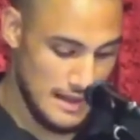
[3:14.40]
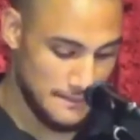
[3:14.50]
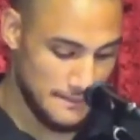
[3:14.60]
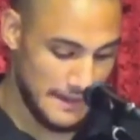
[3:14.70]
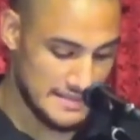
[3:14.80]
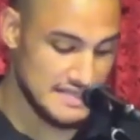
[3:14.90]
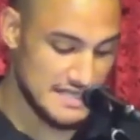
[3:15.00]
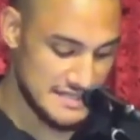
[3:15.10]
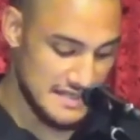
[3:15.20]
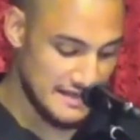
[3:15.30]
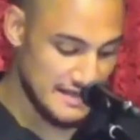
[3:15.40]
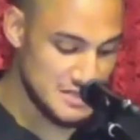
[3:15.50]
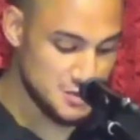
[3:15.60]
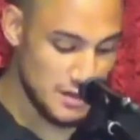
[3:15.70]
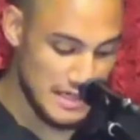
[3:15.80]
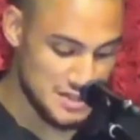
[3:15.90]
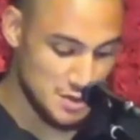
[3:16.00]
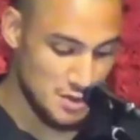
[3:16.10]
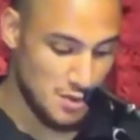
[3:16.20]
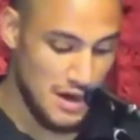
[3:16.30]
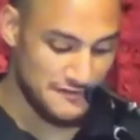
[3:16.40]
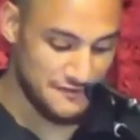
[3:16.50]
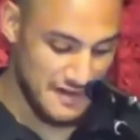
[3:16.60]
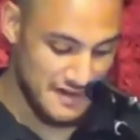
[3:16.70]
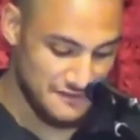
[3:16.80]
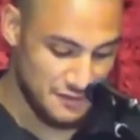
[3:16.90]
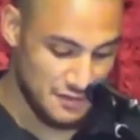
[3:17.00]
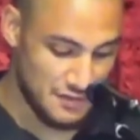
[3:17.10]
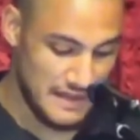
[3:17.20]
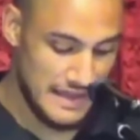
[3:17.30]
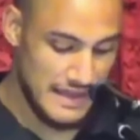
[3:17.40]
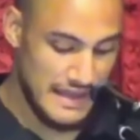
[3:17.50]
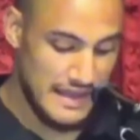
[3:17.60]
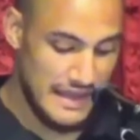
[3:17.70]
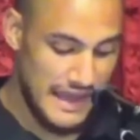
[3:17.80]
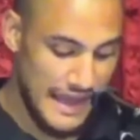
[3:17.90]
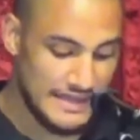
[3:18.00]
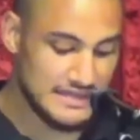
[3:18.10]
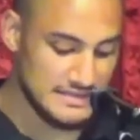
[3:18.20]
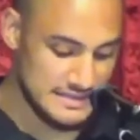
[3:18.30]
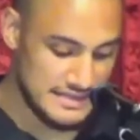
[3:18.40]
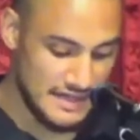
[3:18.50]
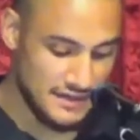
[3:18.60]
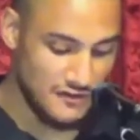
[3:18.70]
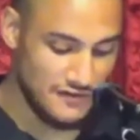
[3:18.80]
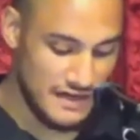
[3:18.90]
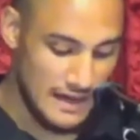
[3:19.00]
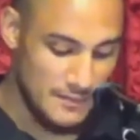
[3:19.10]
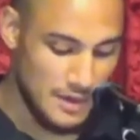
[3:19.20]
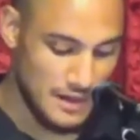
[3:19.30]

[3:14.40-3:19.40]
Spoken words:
It says that the Israelites were unfaithful. Achan, son of Carmi,